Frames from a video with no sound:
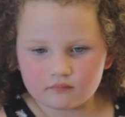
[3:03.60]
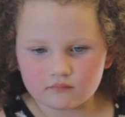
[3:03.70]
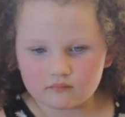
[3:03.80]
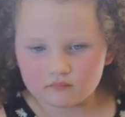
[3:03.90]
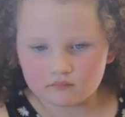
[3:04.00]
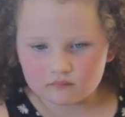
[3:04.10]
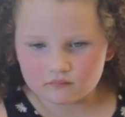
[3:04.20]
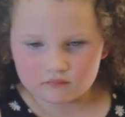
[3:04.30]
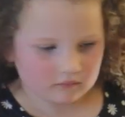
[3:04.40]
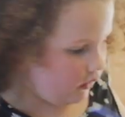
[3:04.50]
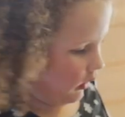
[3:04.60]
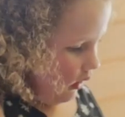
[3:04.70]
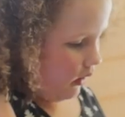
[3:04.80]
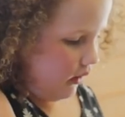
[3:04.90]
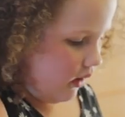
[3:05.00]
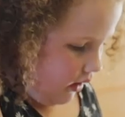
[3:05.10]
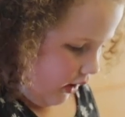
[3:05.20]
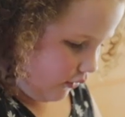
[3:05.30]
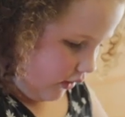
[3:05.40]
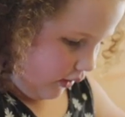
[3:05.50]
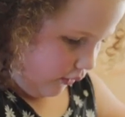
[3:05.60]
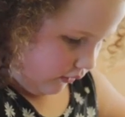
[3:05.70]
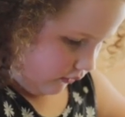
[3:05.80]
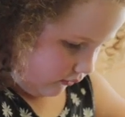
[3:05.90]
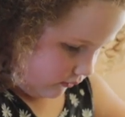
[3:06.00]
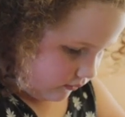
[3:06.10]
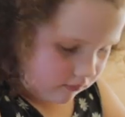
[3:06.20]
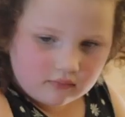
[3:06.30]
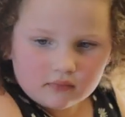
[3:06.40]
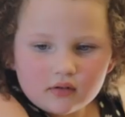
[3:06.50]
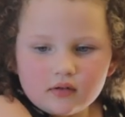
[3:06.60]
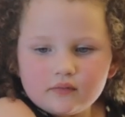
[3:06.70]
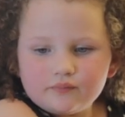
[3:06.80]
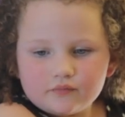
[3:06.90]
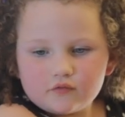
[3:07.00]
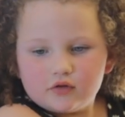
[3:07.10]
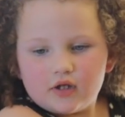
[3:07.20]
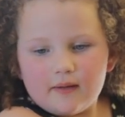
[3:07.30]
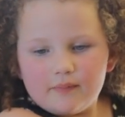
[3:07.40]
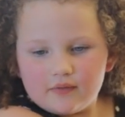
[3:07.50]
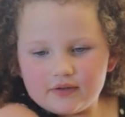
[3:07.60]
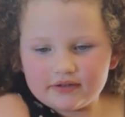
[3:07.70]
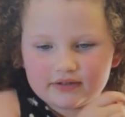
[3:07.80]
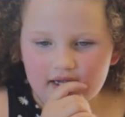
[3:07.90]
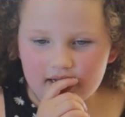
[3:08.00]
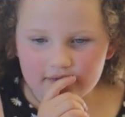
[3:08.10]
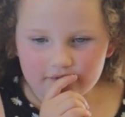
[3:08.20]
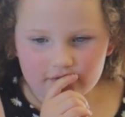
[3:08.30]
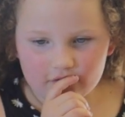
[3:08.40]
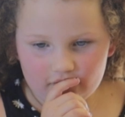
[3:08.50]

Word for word: you're drawing a plane, are you, mate? Both my children are on the spectrum. They suffer from ASD.